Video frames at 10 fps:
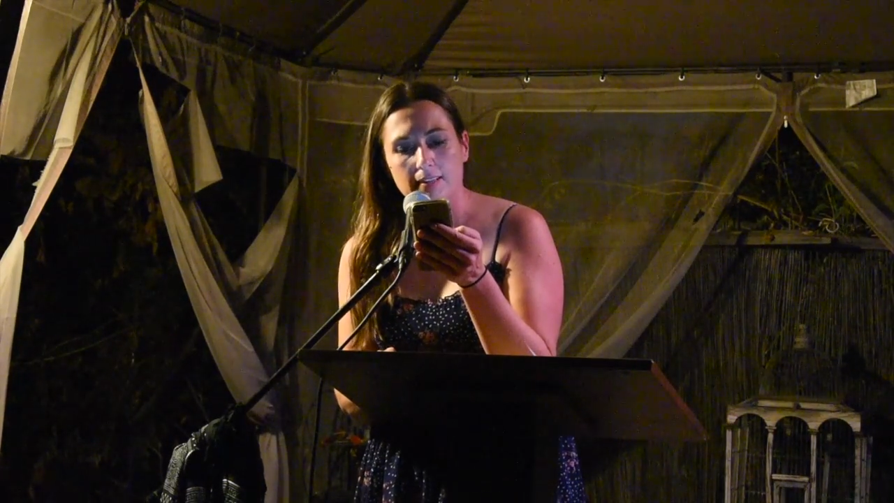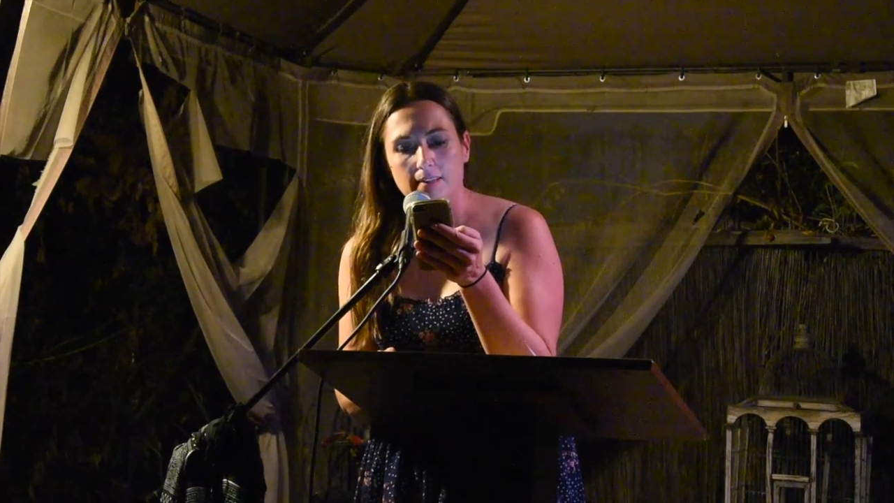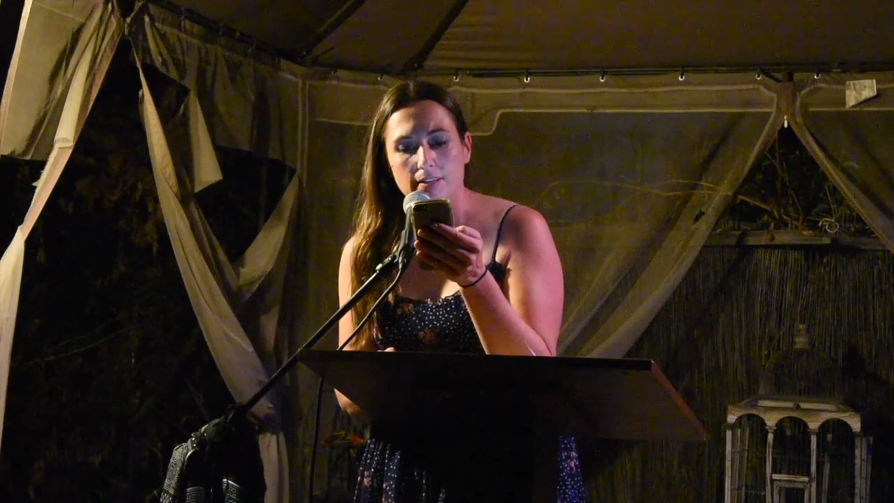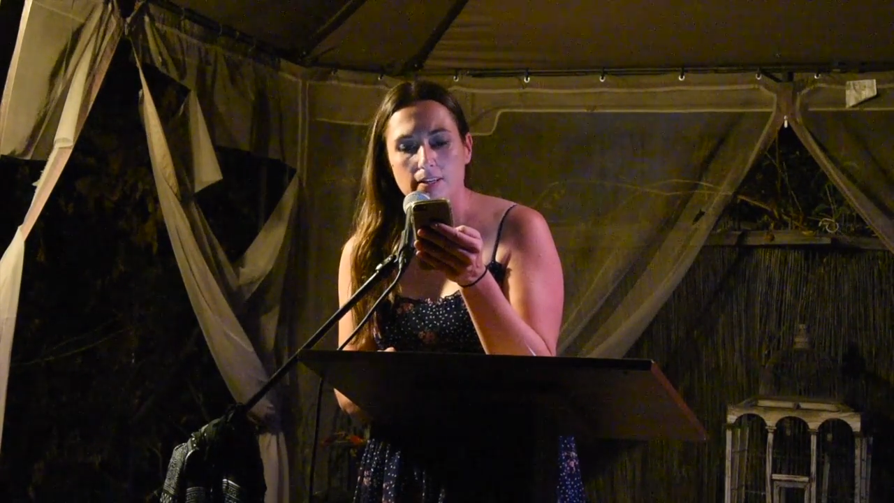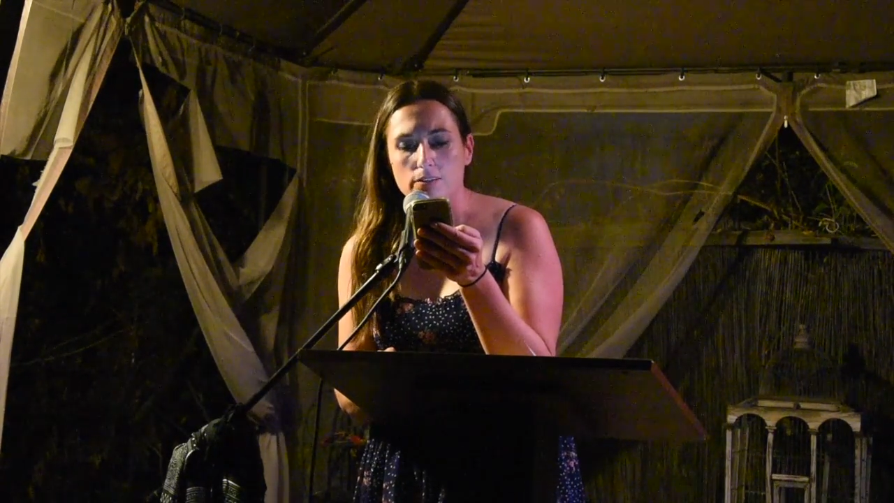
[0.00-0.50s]

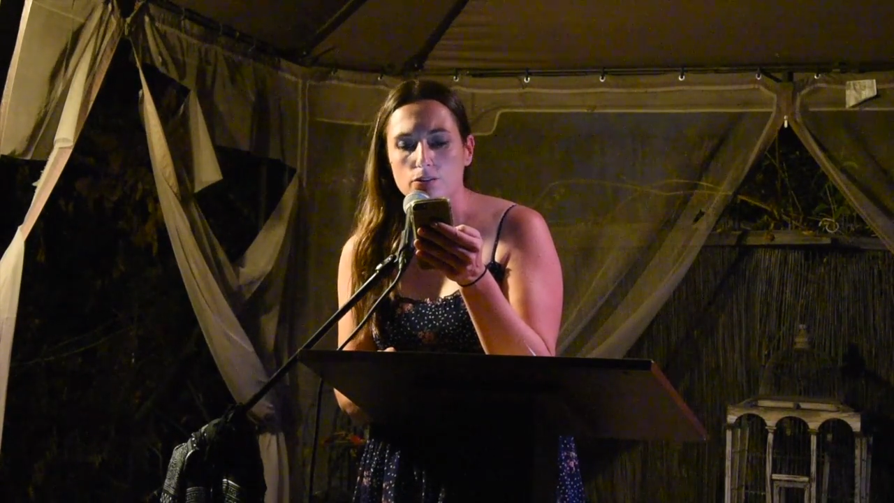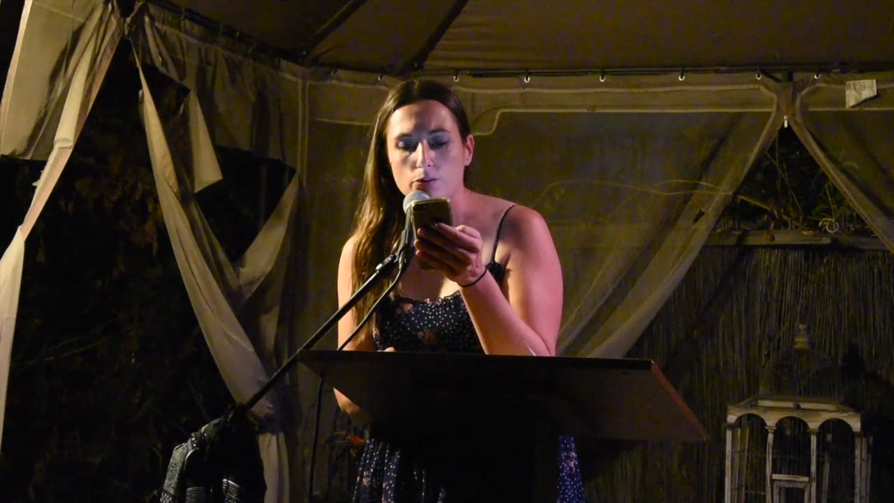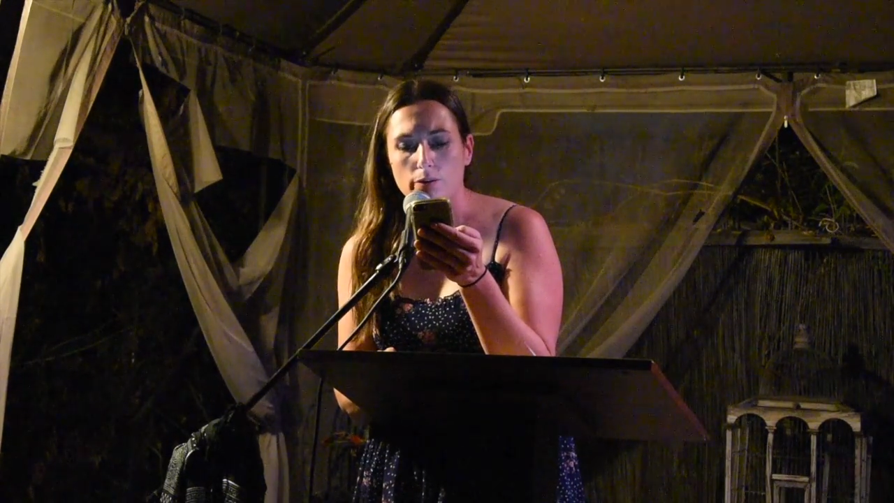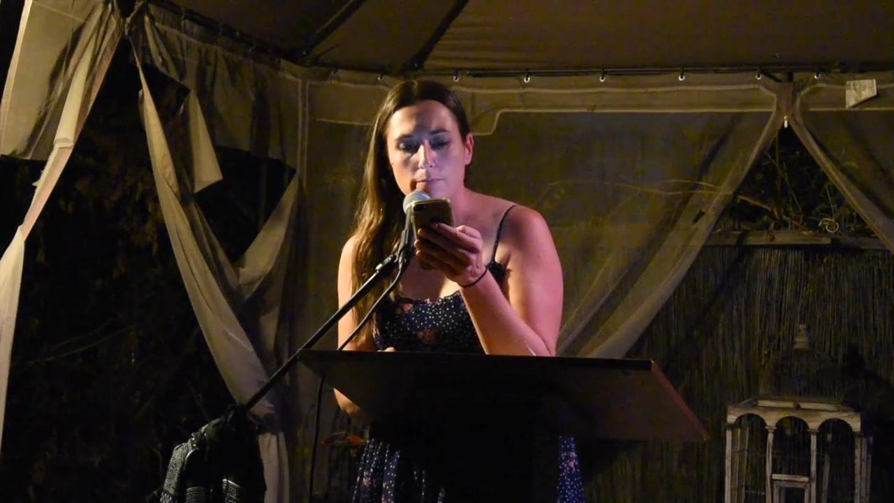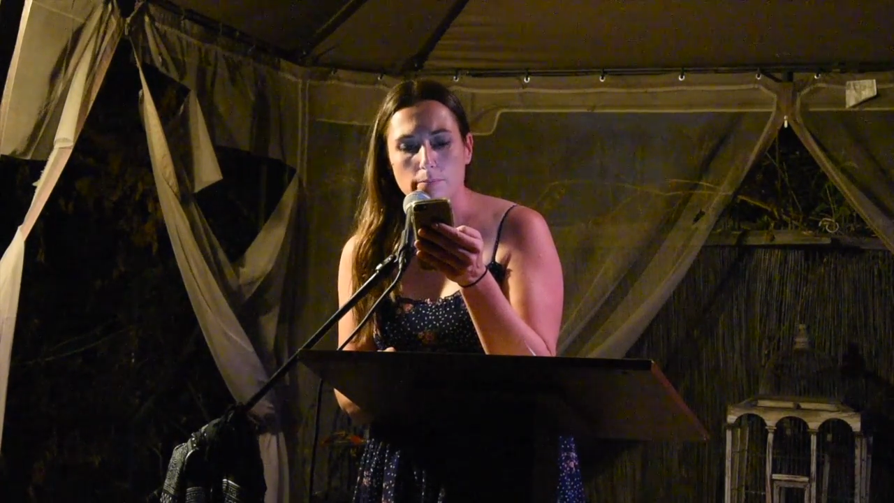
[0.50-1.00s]
Living is a
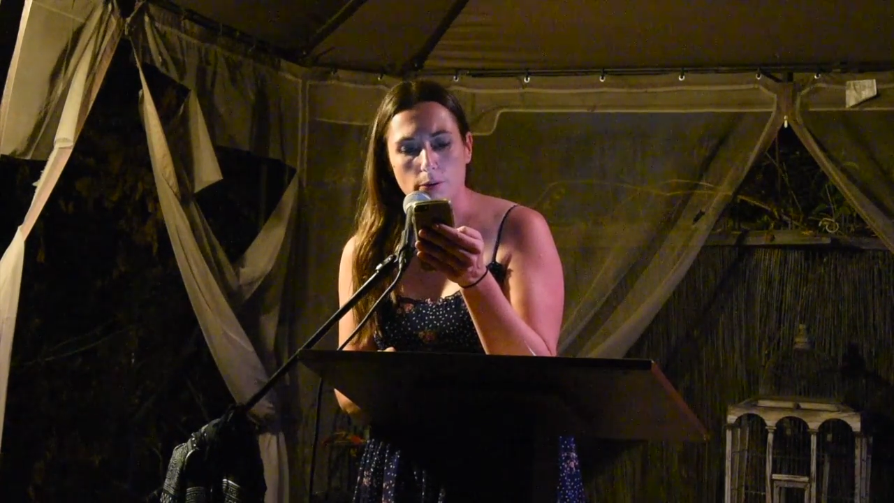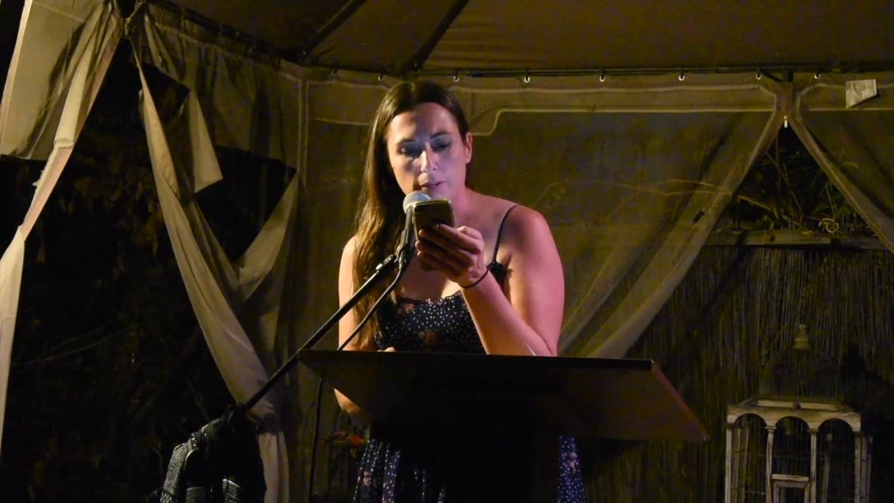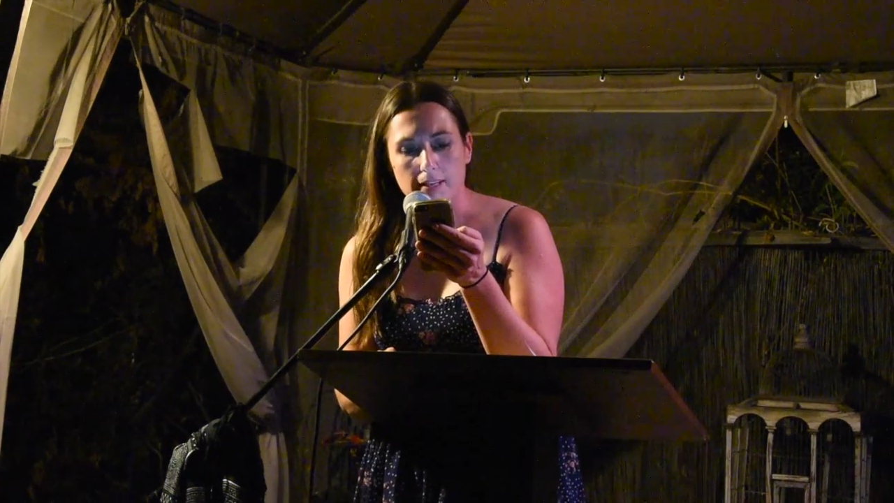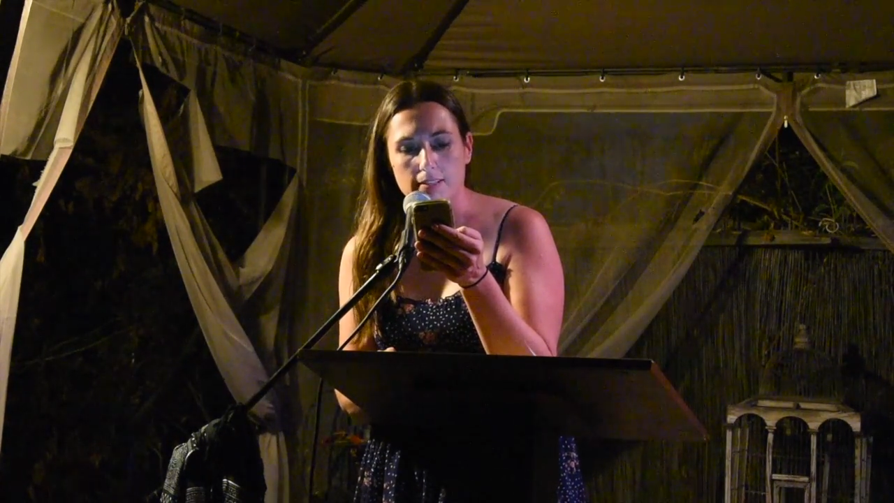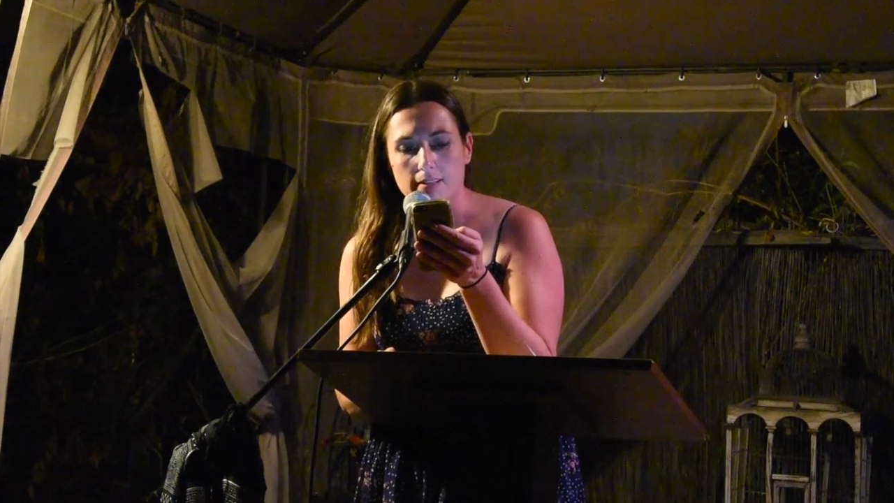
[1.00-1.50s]
sort of
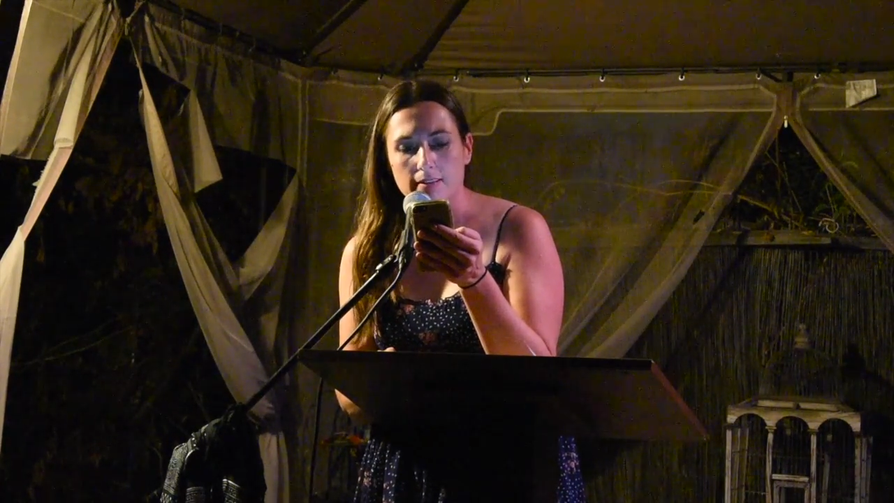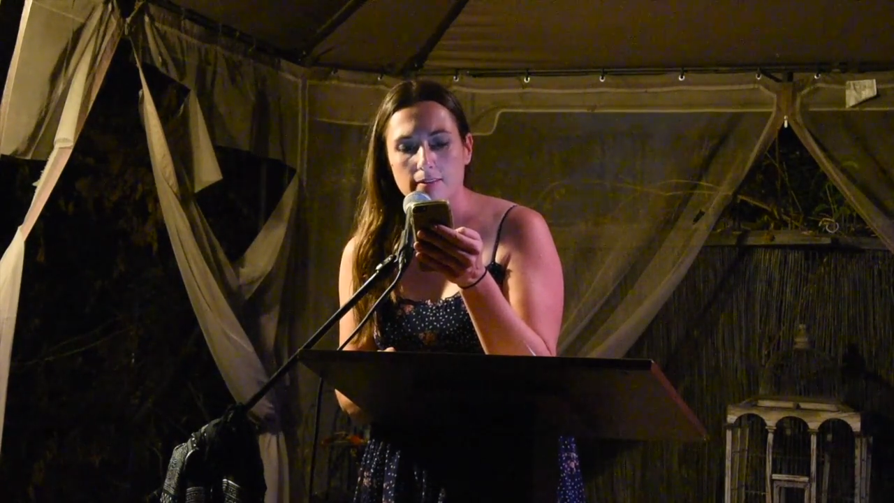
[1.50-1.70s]
bullet.